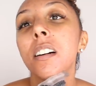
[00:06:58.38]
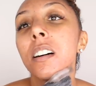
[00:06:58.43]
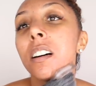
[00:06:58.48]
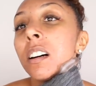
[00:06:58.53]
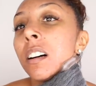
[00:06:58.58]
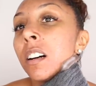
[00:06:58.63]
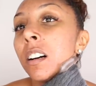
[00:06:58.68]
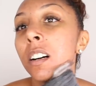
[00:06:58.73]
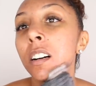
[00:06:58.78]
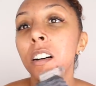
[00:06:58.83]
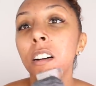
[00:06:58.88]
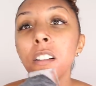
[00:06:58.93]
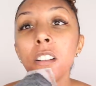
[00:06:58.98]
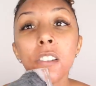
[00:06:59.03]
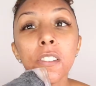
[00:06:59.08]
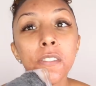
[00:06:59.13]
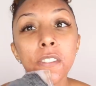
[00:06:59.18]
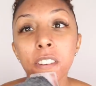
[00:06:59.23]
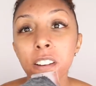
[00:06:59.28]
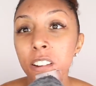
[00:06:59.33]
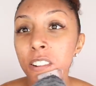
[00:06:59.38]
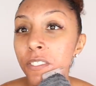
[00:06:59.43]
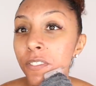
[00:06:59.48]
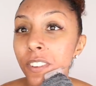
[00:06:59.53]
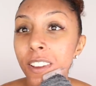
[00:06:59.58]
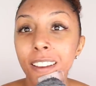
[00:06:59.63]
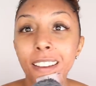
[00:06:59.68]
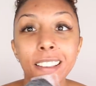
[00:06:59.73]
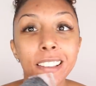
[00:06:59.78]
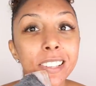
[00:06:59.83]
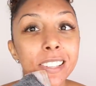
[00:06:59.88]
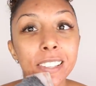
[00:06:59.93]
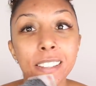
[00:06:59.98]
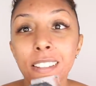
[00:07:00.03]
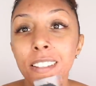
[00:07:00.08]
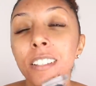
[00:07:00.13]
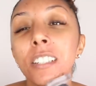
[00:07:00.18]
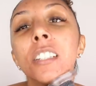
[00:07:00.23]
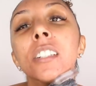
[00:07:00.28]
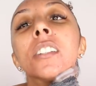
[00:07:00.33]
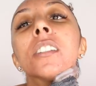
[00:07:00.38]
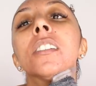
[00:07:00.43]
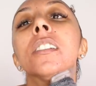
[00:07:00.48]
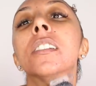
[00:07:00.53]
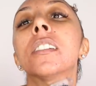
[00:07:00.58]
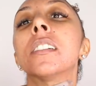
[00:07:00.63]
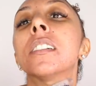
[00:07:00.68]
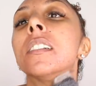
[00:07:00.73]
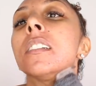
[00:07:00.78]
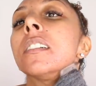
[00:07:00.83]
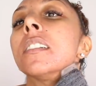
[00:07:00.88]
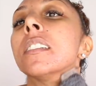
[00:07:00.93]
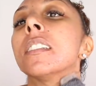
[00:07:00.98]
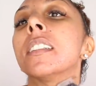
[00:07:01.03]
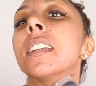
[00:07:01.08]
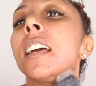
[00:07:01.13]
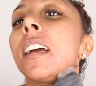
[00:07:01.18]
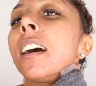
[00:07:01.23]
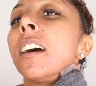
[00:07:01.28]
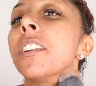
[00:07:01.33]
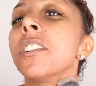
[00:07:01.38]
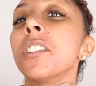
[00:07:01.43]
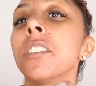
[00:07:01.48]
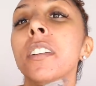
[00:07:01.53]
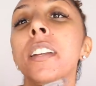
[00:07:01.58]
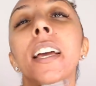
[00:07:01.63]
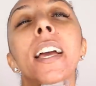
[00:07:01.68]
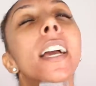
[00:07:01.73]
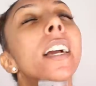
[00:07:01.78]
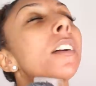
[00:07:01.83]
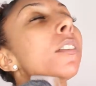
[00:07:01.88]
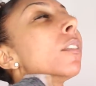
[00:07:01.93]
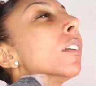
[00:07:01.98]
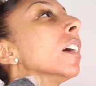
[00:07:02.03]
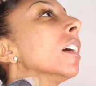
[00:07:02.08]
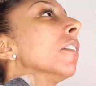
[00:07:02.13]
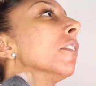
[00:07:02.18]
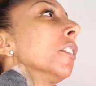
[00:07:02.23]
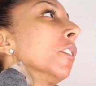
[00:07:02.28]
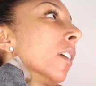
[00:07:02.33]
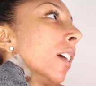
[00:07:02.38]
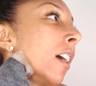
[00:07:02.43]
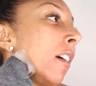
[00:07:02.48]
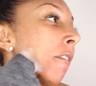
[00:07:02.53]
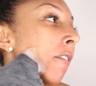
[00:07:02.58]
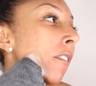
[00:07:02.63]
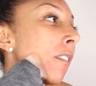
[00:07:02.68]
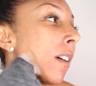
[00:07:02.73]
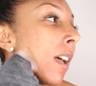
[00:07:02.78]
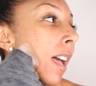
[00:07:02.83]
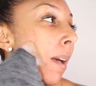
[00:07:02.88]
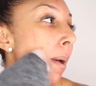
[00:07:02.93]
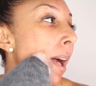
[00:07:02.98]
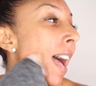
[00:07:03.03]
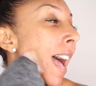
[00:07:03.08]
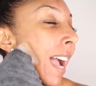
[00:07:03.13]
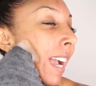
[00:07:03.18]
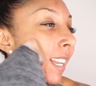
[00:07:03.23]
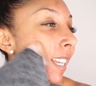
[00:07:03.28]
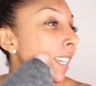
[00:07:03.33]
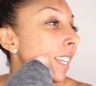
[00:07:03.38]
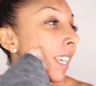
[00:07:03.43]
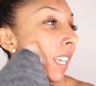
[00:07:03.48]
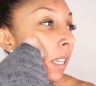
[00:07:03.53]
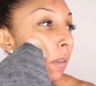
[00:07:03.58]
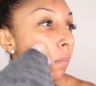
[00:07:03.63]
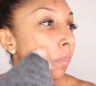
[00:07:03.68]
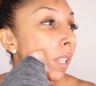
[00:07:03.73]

all over your face, down your neck, wherever you have acne,